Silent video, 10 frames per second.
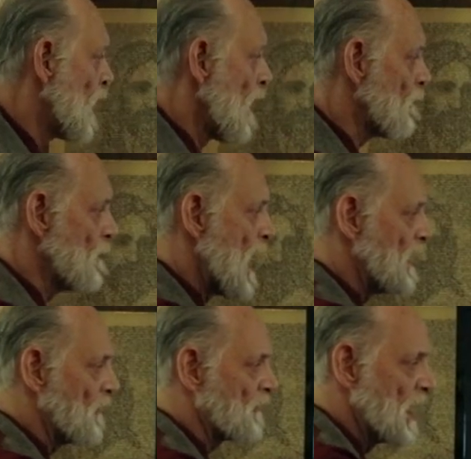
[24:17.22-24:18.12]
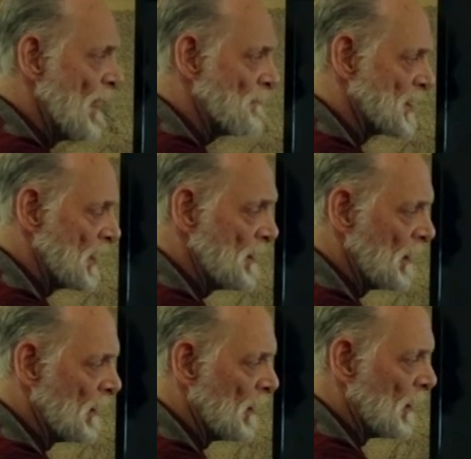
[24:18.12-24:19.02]
Every man is tempted.
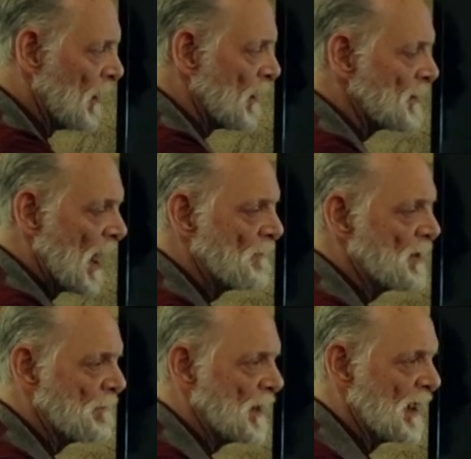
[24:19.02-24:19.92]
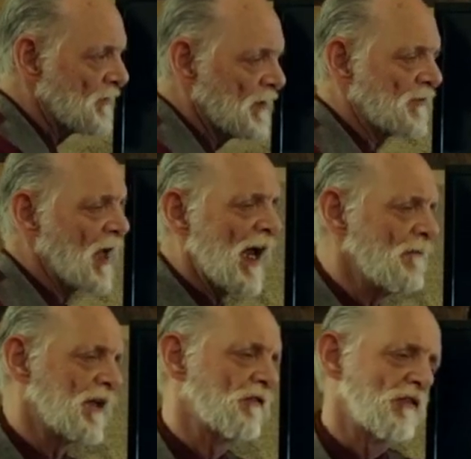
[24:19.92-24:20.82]
Tempted means it's not
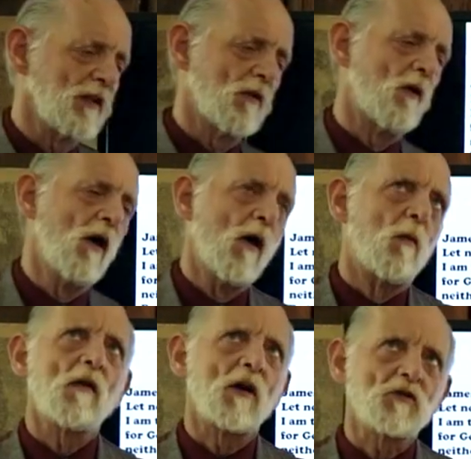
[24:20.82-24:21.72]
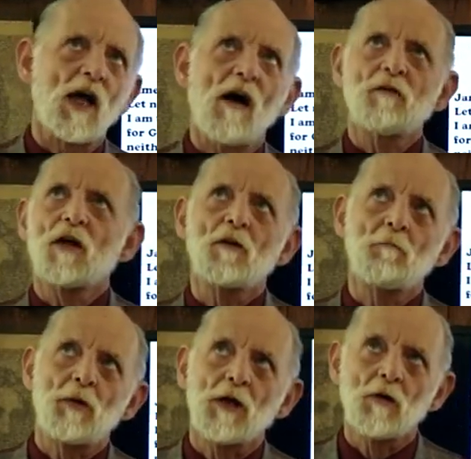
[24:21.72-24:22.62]
having a, you know, whether I should have another
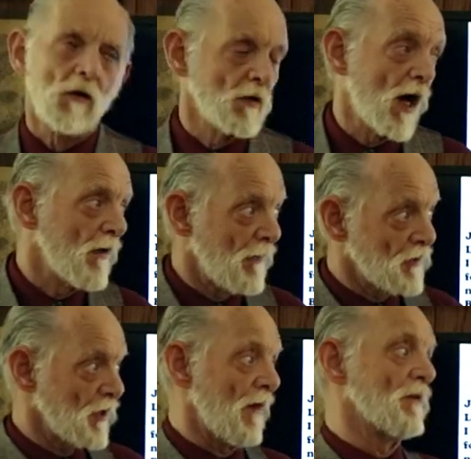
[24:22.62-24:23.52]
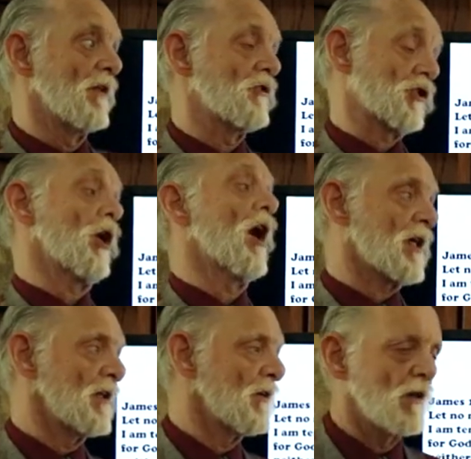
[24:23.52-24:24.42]
beer or not, if I should have another
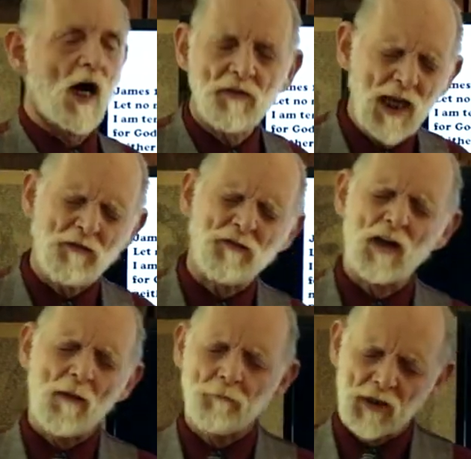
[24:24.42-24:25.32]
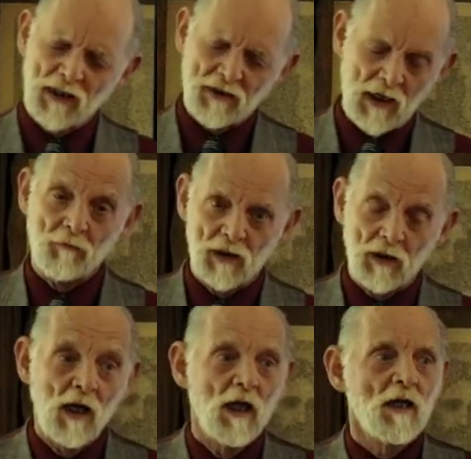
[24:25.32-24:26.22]
chocolate or not. That's not being tempted.
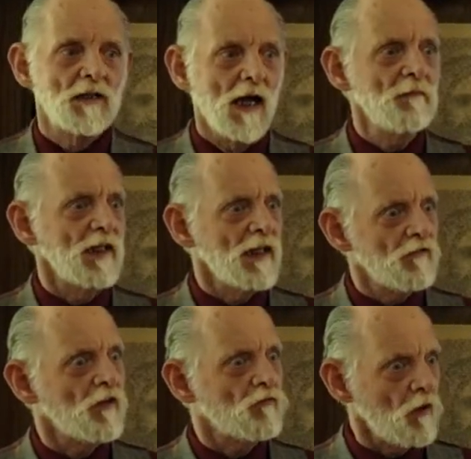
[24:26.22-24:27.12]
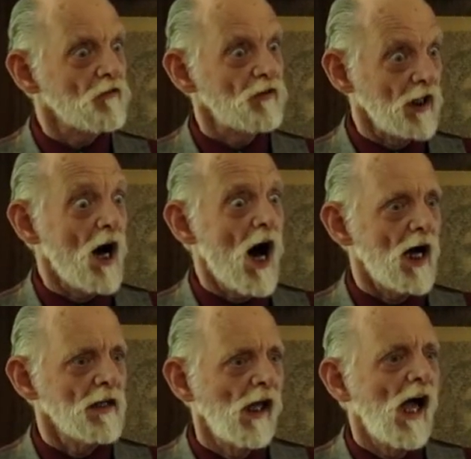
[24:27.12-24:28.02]
Tempting is to trust in
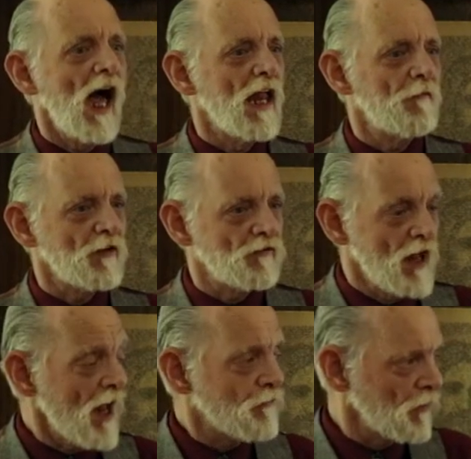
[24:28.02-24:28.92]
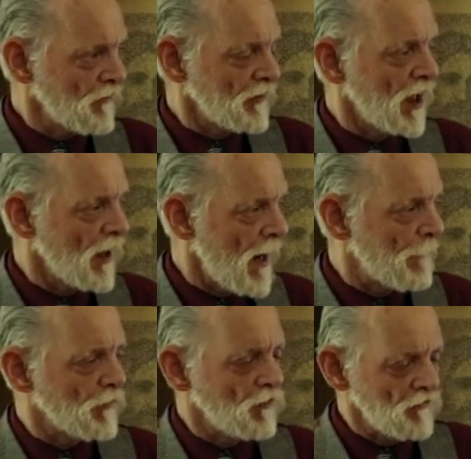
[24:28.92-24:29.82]
God. And if it's not trusting in God,
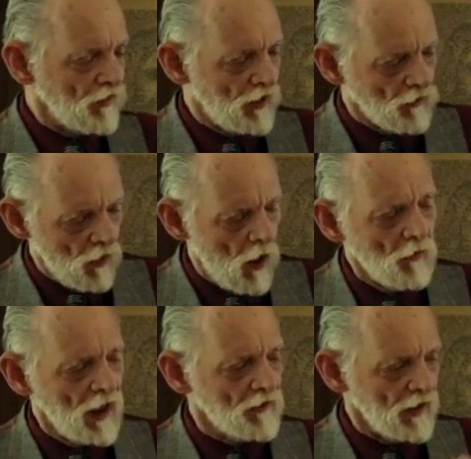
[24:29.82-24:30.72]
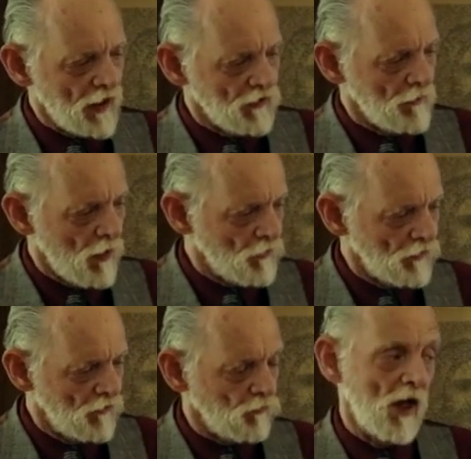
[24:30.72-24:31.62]
but trusting in your own intellect and
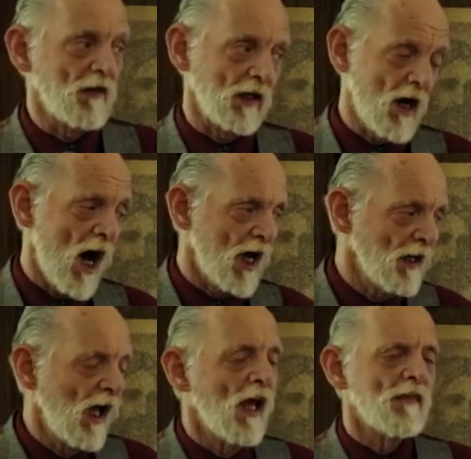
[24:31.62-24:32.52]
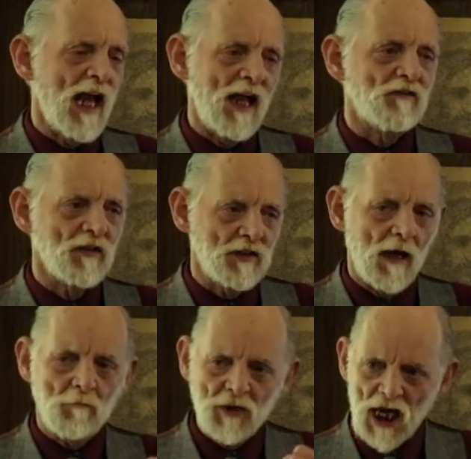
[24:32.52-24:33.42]
emotions rather than God, that's a
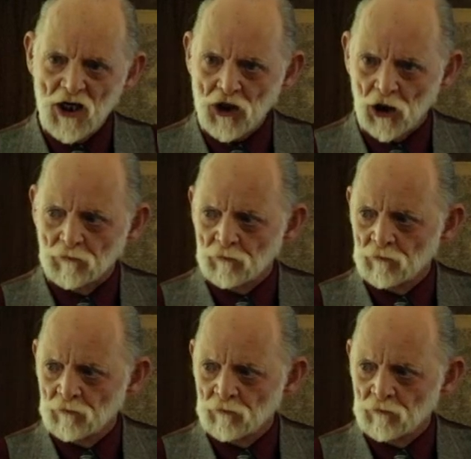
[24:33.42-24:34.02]
temptation.